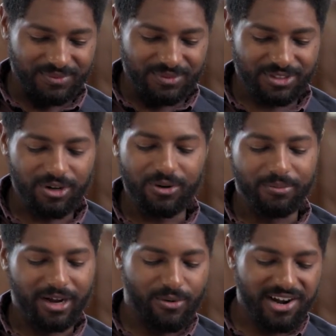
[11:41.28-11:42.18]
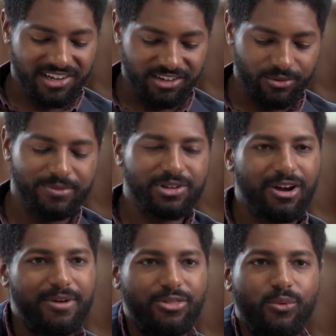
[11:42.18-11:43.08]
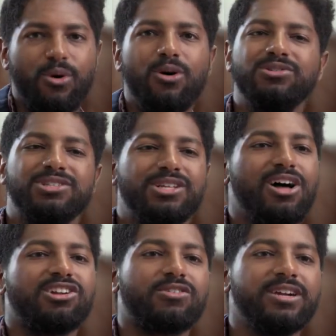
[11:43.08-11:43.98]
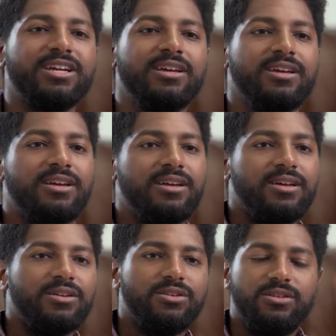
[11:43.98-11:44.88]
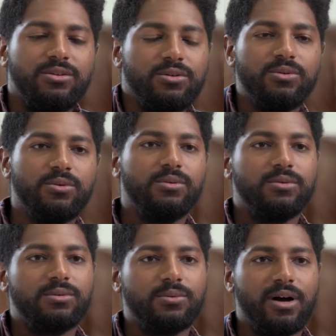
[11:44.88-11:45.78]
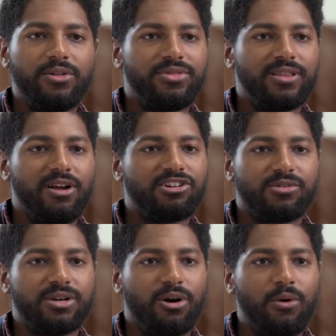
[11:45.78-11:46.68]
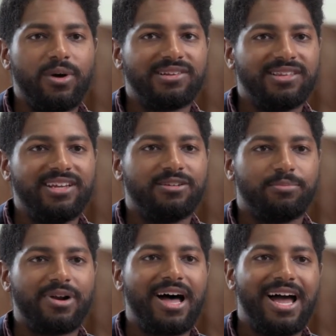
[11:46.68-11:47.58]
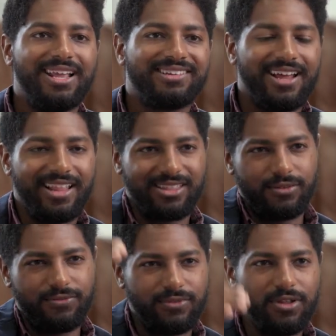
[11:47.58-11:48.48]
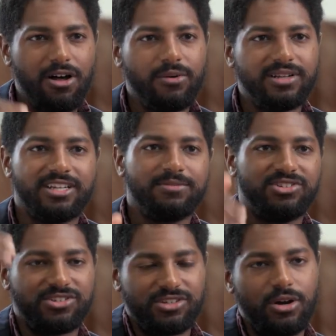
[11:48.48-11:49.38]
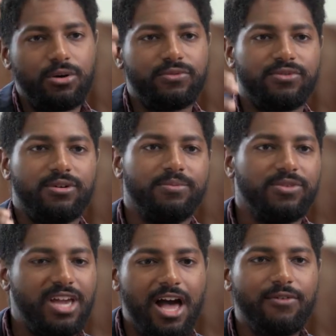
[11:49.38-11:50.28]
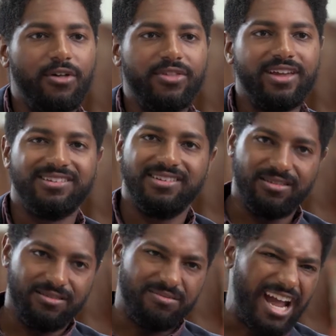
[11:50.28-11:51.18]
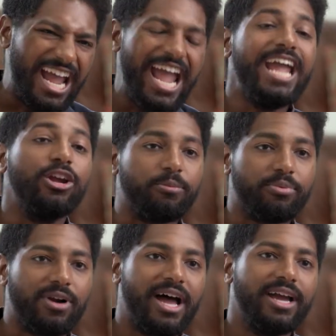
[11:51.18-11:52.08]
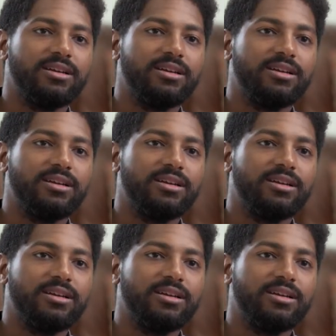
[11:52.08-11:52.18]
So my question, because we've been talking about the woes and the luxury, do wealth and luxury always lead to pride? That's kind of like the flow. It seems to just go from you have all this and I hate your pride.